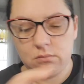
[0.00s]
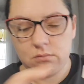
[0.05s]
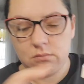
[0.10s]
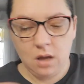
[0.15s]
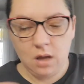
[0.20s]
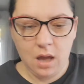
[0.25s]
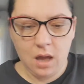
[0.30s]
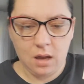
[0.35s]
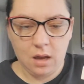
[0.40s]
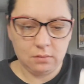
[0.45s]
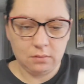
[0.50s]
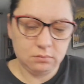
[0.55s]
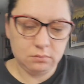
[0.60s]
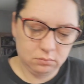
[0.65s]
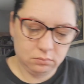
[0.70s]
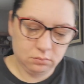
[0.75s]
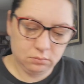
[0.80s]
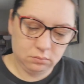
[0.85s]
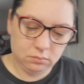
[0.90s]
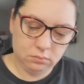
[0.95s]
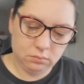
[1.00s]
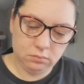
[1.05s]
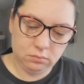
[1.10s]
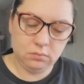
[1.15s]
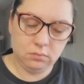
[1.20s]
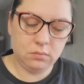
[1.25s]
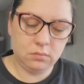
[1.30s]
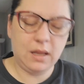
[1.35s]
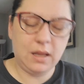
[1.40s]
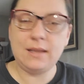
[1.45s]
Oh,
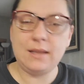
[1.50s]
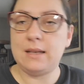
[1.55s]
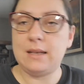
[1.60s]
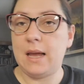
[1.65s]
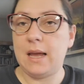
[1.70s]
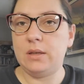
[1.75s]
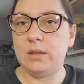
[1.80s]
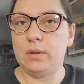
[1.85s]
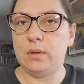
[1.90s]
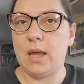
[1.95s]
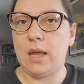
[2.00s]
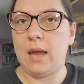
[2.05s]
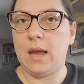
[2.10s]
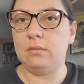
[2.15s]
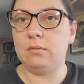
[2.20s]
let's not do that.